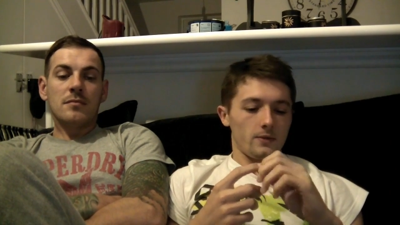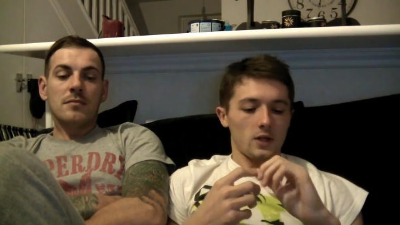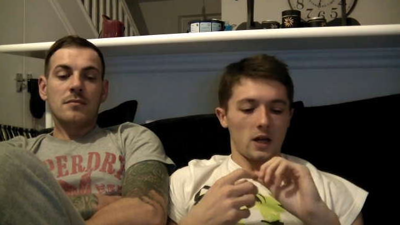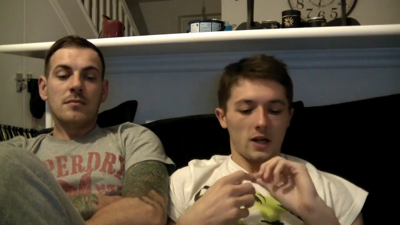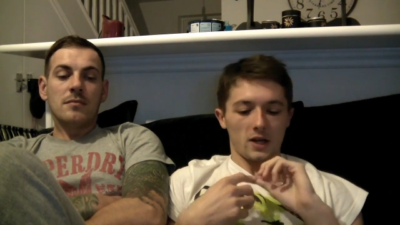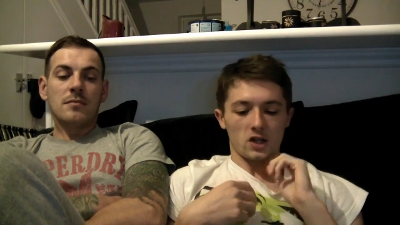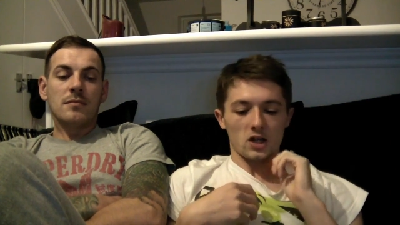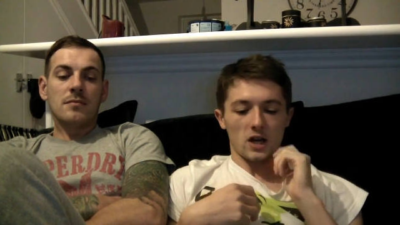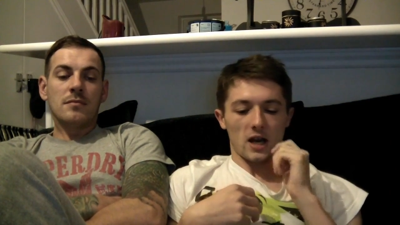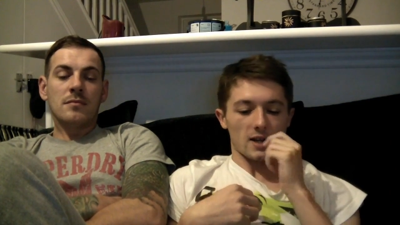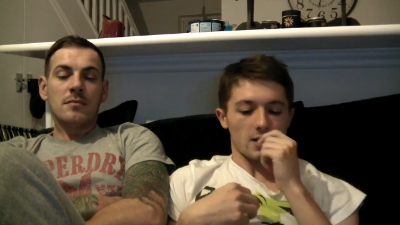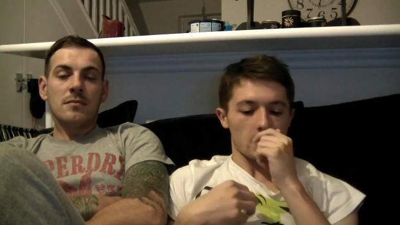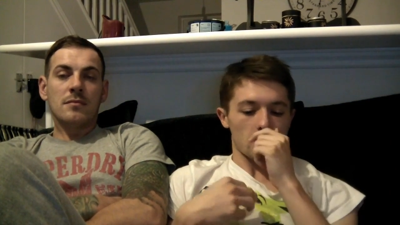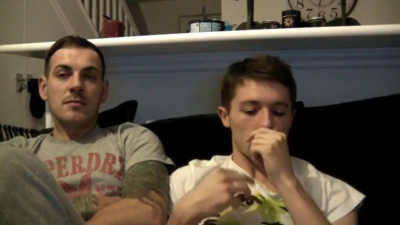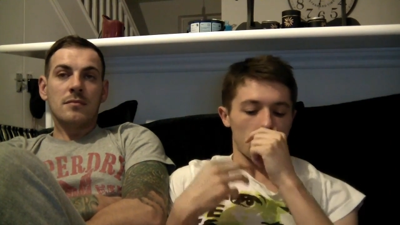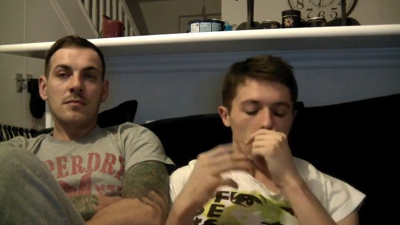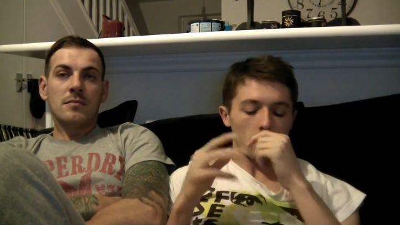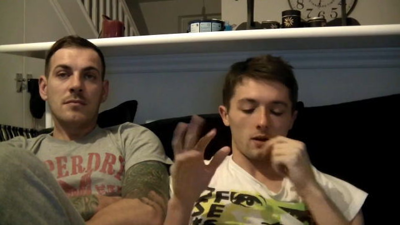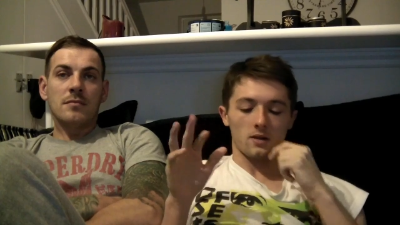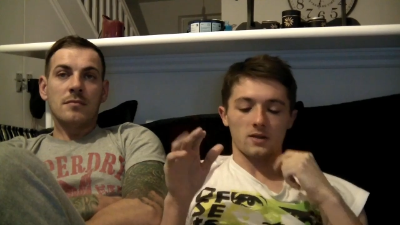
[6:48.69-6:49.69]
Speaker 1: Janet
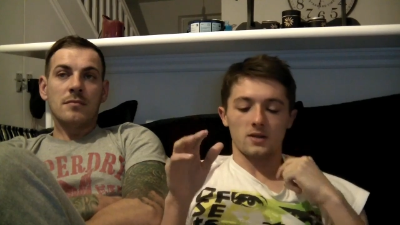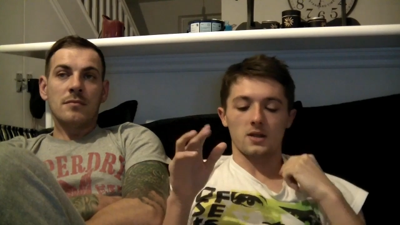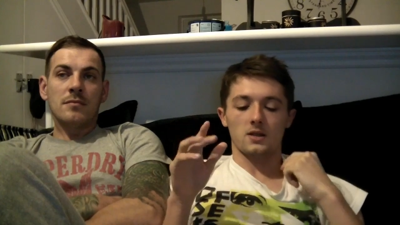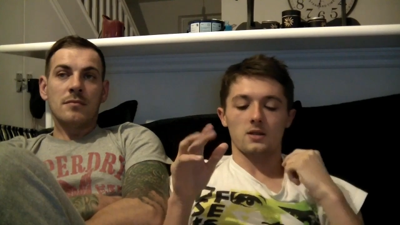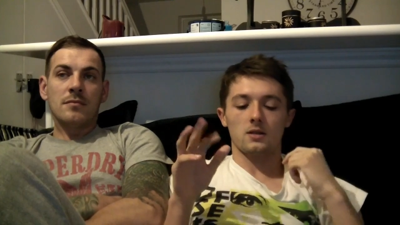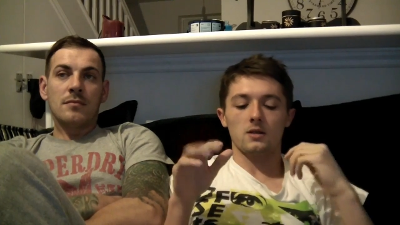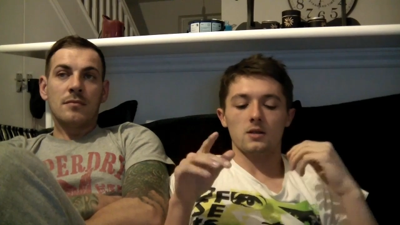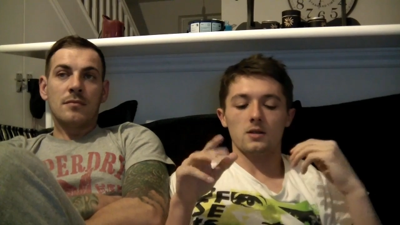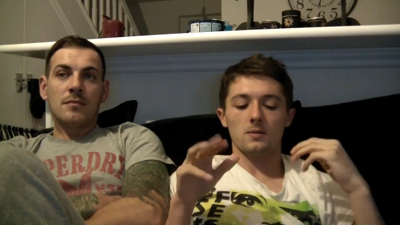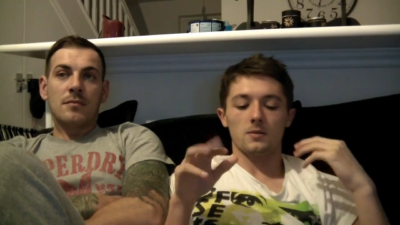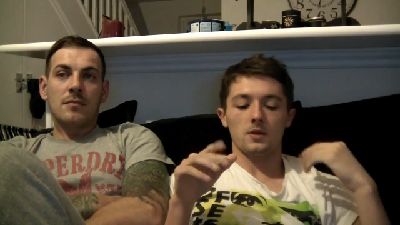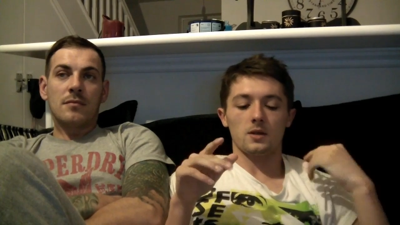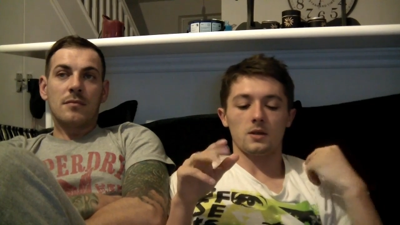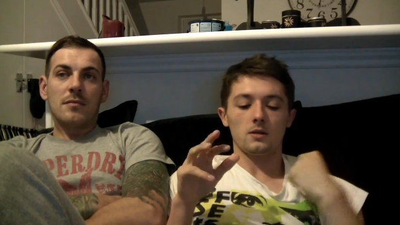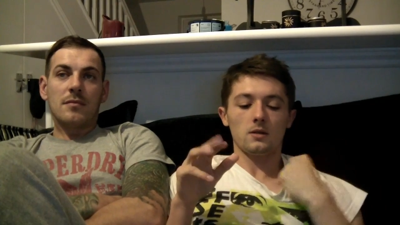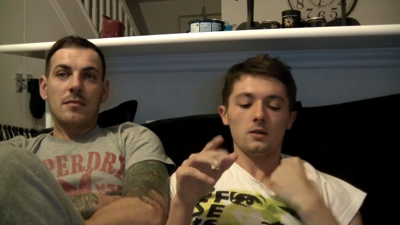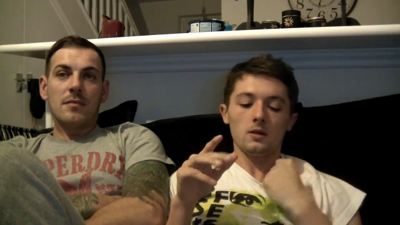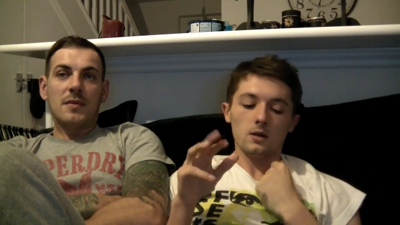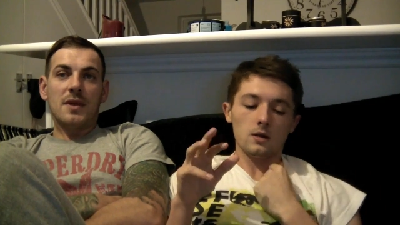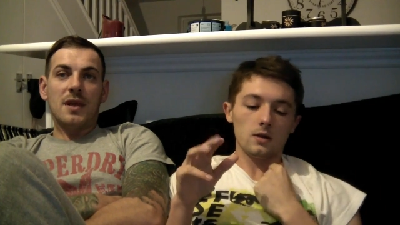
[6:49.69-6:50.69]
Jackson's long lost sister or something.